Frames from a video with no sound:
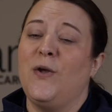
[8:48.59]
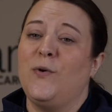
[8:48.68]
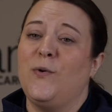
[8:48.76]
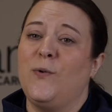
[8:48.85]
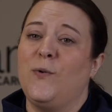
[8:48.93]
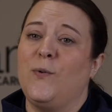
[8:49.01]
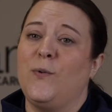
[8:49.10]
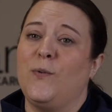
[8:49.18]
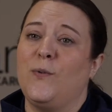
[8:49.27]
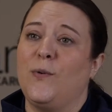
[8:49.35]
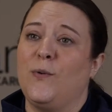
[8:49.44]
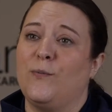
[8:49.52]
who
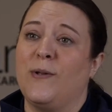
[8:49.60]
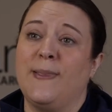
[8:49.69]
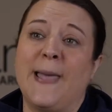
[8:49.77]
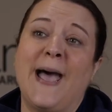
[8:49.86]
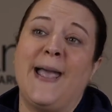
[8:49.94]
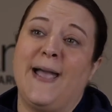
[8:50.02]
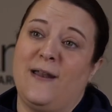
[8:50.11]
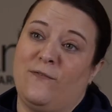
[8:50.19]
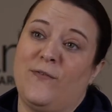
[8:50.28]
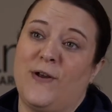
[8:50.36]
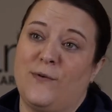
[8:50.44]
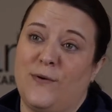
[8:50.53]
rely on
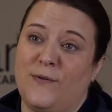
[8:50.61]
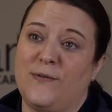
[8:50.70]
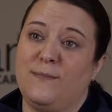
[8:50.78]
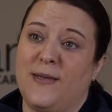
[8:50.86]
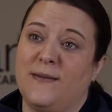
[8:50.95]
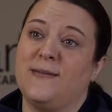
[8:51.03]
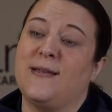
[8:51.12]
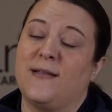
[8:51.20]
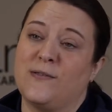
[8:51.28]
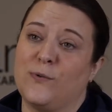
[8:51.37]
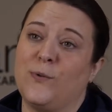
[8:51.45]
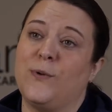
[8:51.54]
free and reduced meals
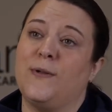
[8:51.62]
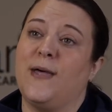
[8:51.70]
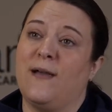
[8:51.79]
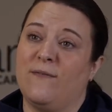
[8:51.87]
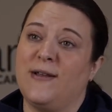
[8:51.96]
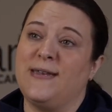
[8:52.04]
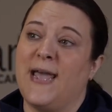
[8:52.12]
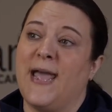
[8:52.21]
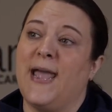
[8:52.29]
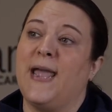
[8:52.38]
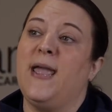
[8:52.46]
at school every day.